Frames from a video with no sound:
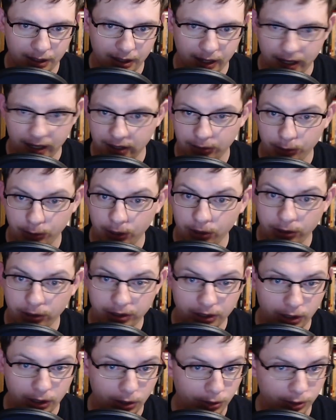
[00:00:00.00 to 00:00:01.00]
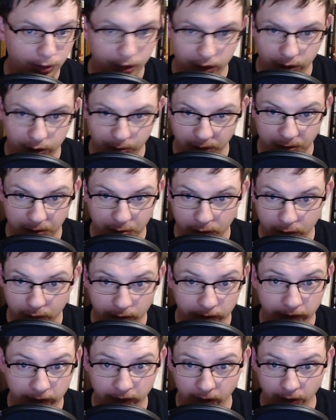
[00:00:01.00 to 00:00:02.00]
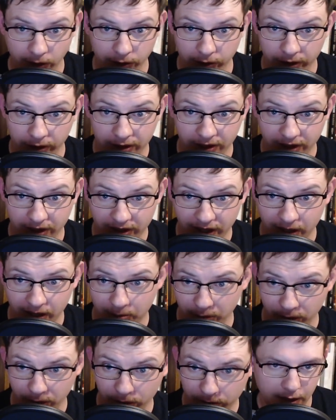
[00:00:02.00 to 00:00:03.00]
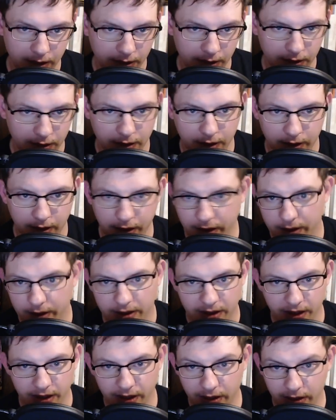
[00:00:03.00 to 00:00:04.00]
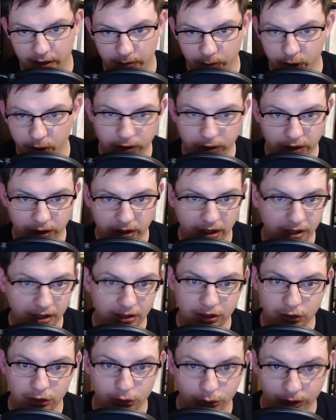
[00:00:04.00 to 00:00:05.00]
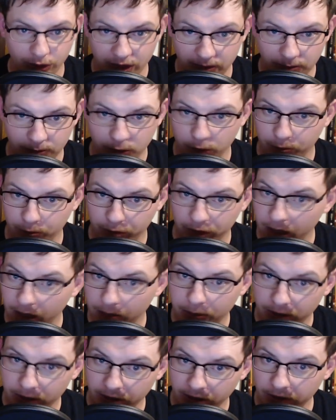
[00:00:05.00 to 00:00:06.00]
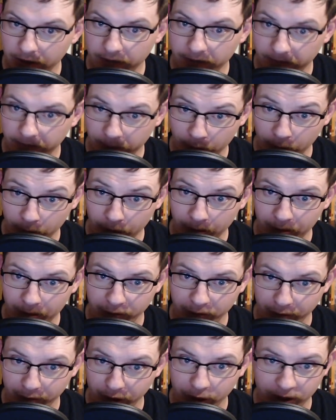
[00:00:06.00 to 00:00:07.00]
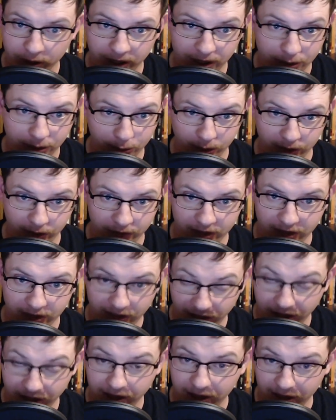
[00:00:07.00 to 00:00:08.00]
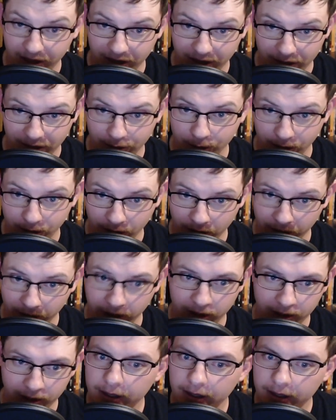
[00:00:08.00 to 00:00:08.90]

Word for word: as well as all the other people who have followed his example. It's not the most extreme or prominent form of protest we have seen in this regard,